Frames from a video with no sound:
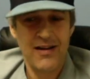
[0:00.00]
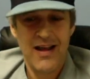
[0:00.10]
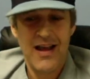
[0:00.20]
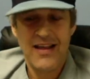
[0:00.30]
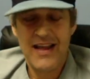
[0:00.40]

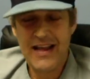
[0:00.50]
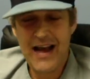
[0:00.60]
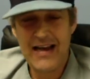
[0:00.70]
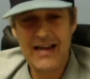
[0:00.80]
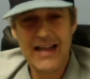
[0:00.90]
you
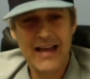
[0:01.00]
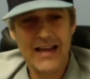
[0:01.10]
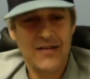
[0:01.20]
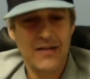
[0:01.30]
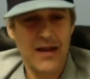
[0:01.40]
got to get
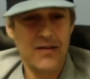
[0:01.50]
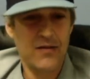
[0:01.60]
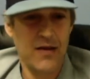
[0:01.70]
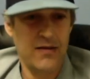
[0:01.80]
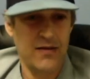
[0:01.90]
into that
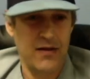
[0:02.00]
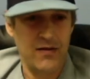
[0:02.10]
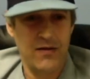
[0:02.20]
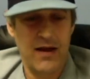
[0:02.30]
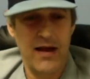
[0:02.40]
sentence
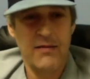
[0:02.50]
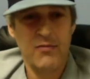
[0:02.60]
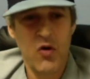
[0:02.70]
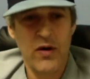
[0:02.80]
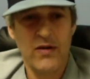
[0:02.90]
that I am
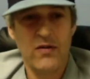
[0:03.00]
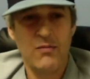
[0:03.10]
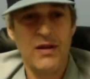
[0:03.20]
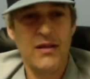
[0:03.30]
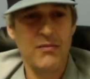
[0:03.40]
going to
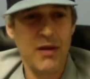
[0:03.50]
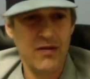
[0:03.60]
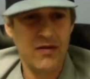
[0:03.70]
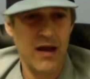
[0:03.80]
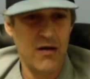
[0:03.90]
be the
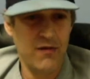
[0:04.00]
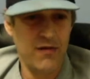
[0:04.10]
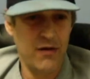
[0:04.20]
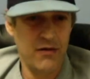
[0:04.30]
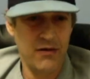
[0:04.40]
best
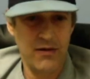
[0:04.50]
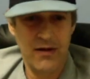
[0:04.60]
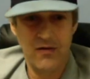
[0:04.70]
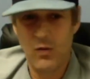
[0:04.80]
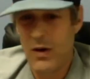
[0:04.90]
outfielder. And
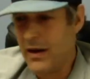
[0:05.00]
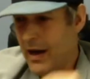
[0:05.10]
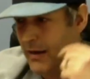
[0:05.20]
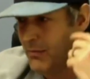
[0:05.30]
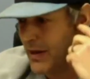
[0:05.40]
that's why
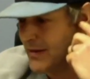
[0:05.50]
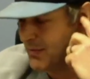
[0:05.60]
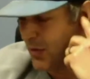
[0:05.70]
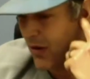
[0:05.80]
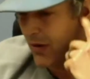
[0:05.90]
high
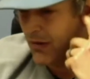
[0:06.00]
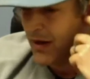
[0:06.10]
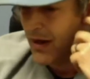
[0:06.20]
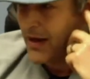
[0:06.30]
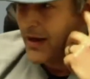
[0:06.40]
baseball
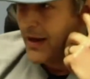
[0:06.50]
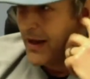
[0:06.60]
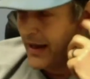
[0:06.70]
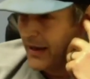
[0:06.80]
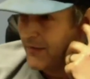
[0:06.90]

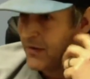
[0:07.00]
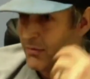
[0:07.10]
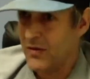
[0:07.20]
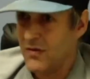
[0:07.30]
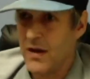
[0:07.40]
and even the
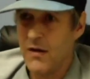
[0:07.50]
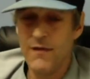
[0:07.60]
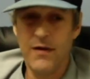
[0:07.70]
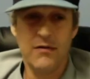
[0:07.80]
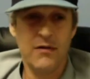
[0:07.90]
best
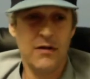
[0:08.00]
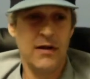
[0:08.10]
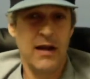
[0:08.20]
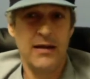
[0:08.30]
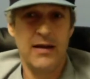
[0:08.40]
outfielder in
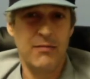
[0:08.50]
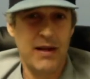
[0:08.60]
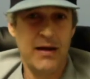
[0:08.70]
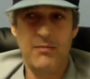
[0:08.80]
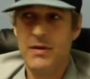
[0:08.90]
Connecticut may
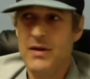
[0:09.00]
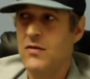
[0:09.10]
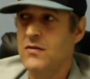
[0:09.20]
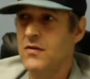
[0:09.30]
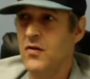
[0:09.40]
not be
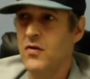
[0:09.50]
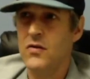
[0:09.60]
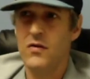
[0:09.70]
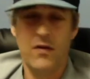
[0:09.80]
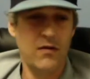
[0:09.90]
going to do
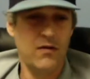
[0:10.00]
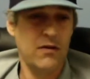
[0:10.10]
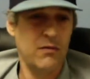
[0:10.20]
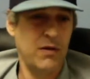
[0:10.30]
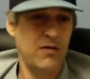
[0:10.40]
because they took
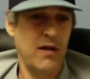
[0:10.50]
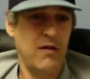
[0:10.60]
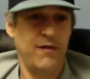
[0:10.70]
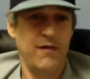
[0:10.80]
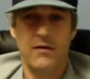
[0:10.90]
the best
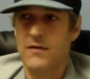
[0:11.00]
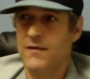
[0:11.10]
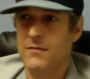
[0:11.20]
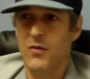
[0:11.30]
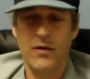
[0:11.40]
outfielder
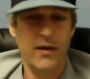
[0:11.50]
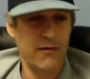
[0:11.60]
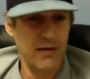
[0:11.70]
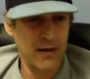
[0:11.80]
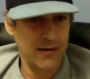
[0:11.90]
from North
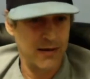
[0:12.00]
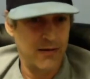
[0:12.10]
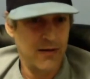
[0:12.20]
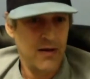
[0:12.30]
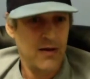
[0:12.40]
Carolina.
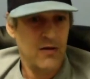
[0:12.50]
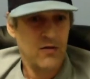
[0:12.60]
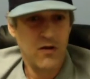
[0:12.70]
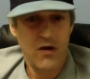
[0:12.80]
So